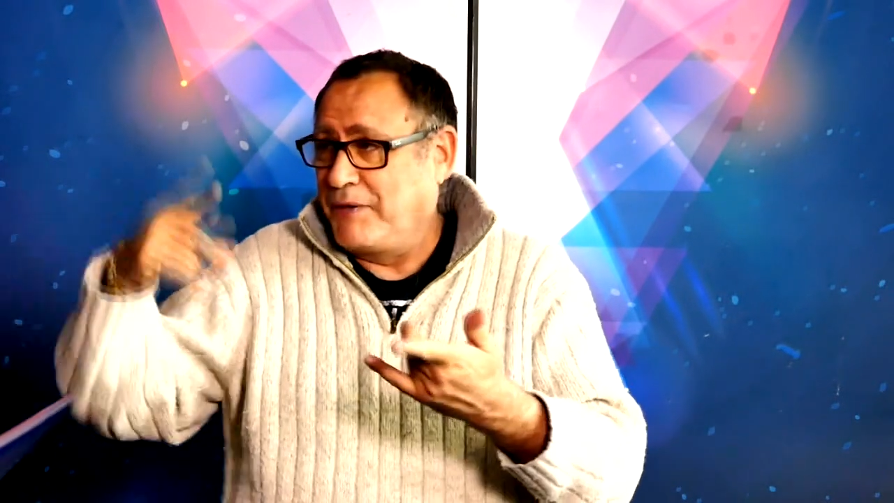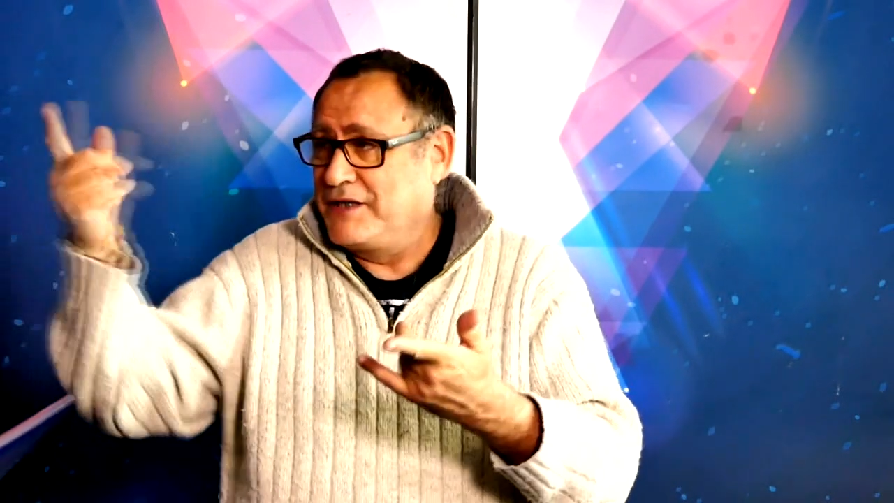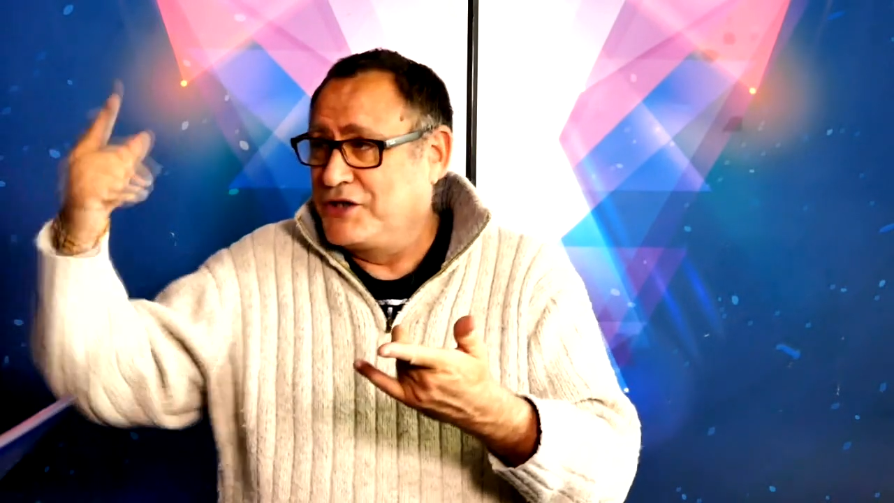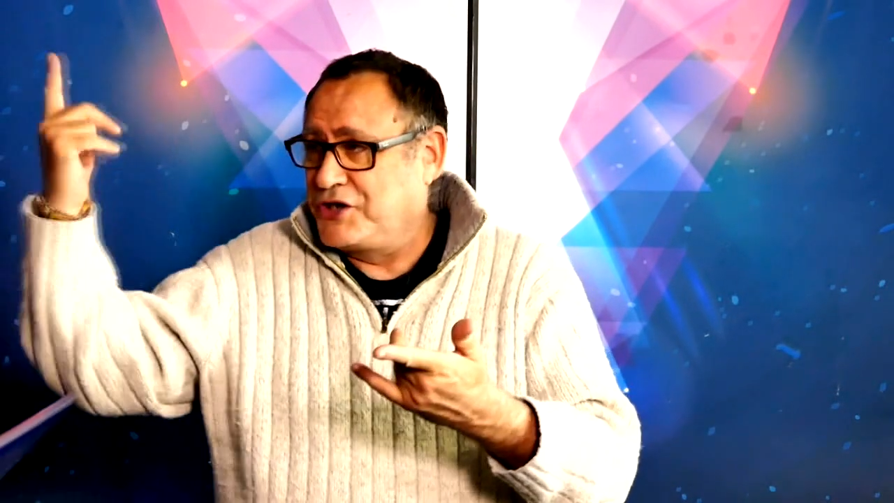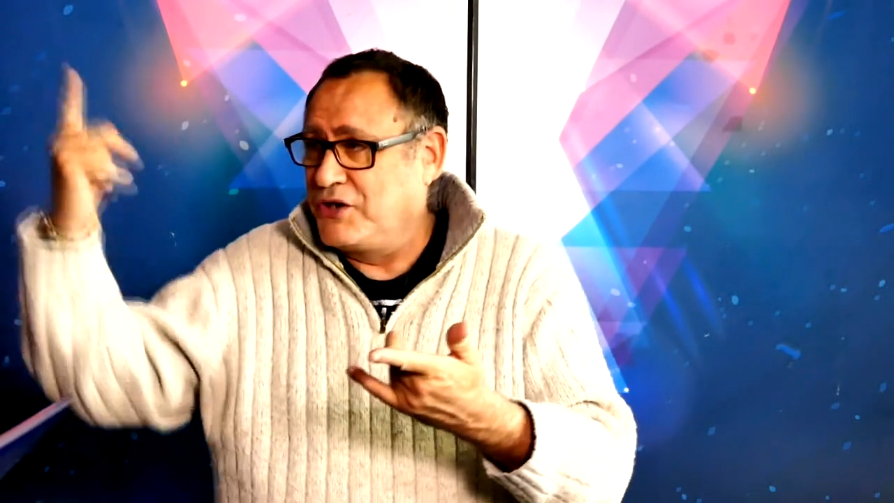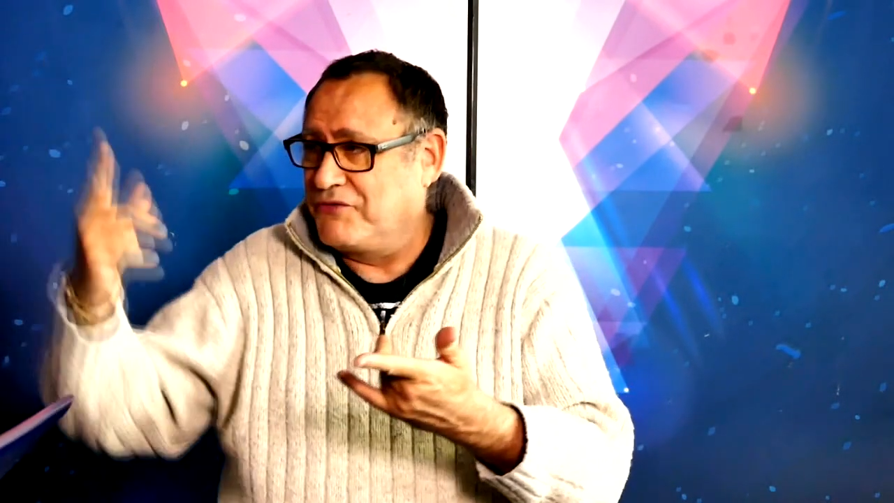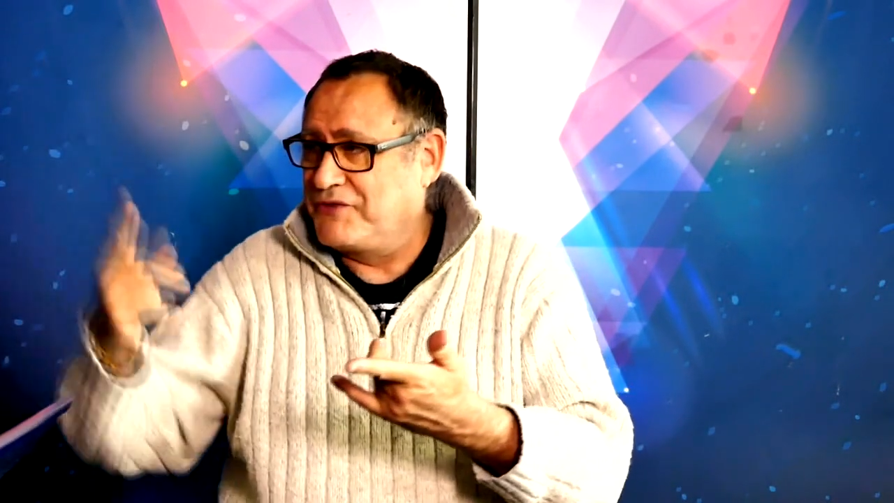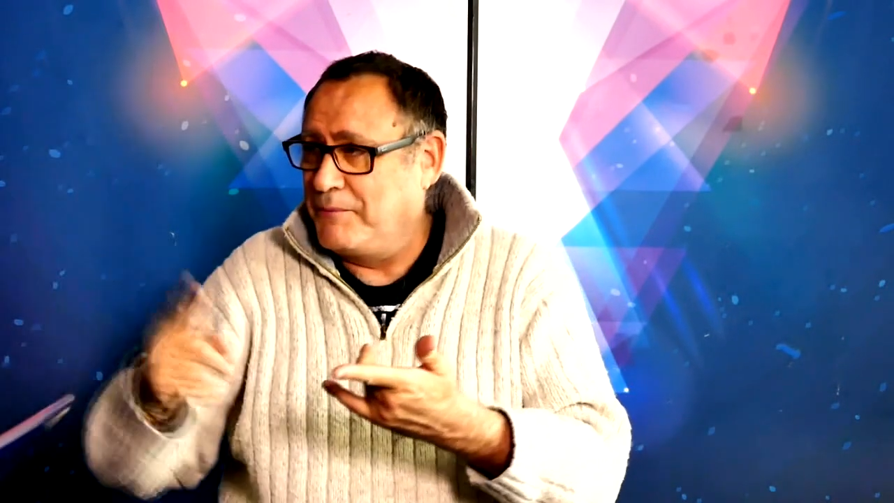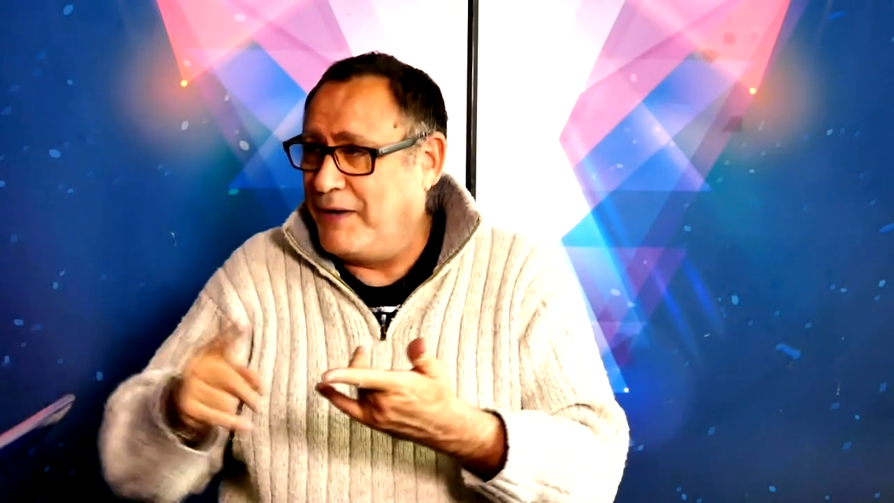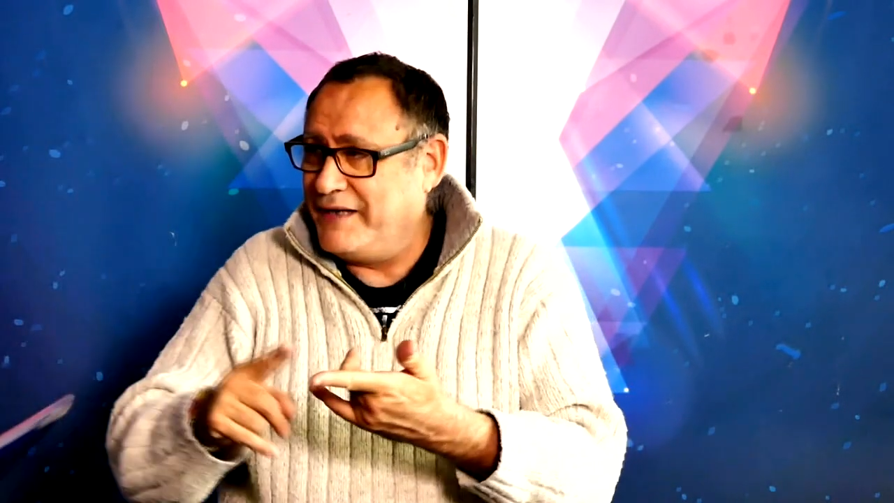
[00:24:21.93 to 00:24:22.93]
by the gene of
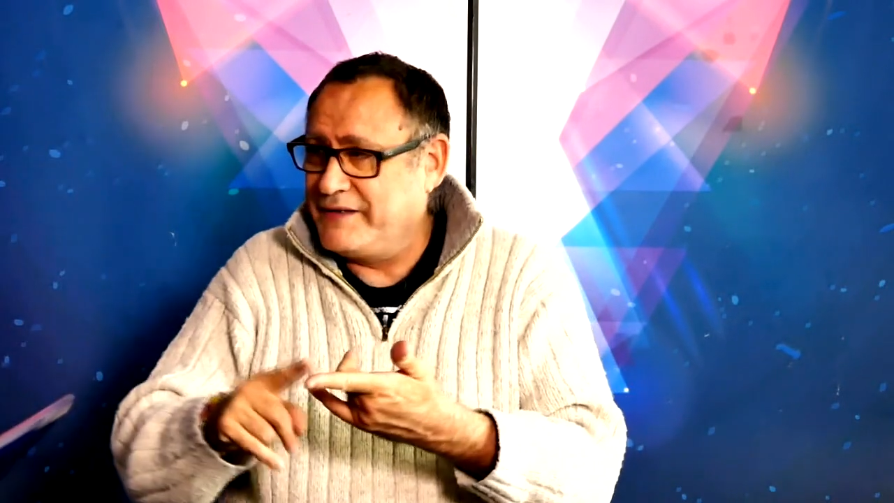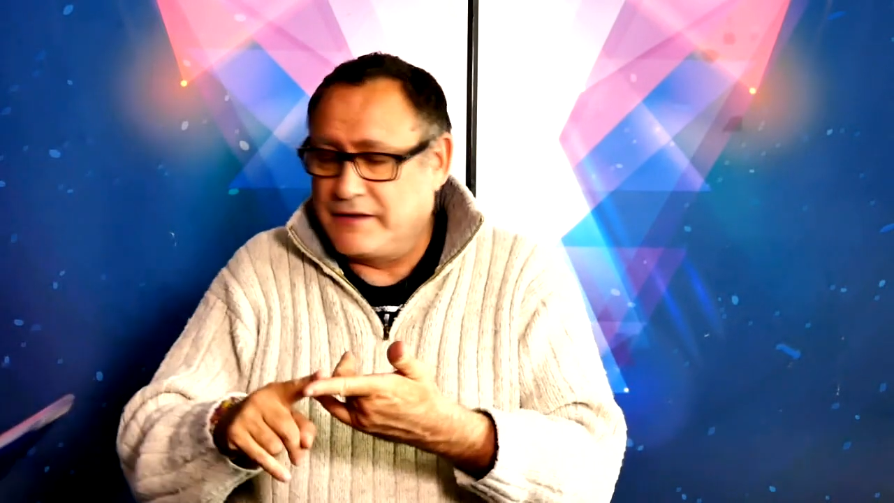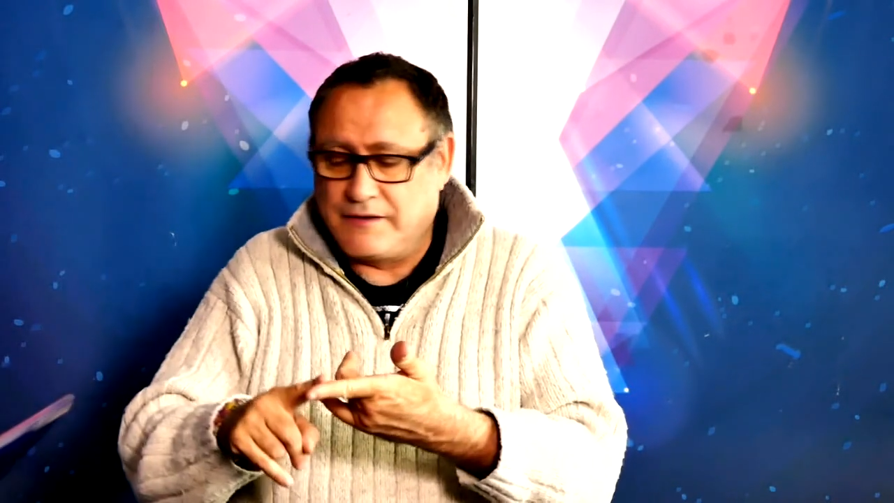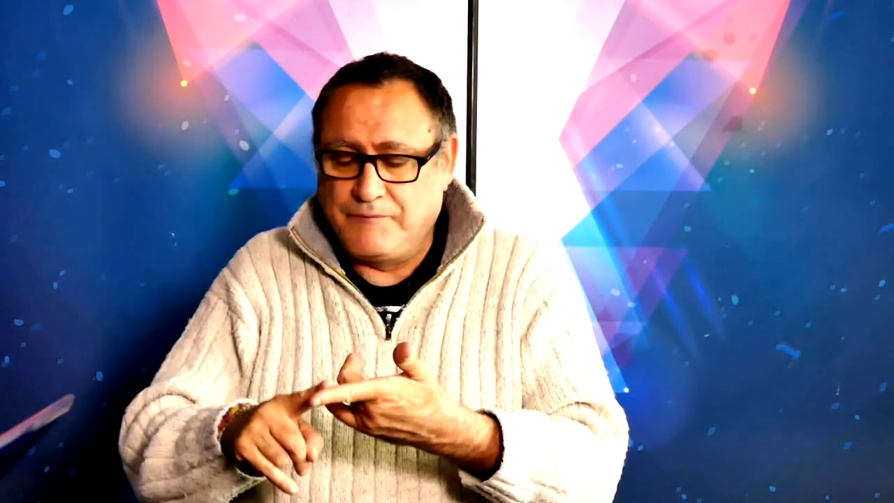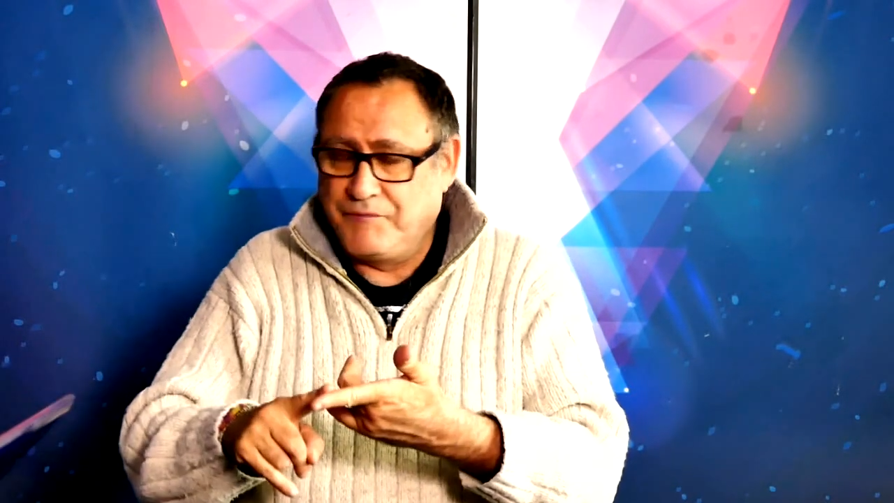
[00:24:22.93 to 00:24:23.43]
the mother,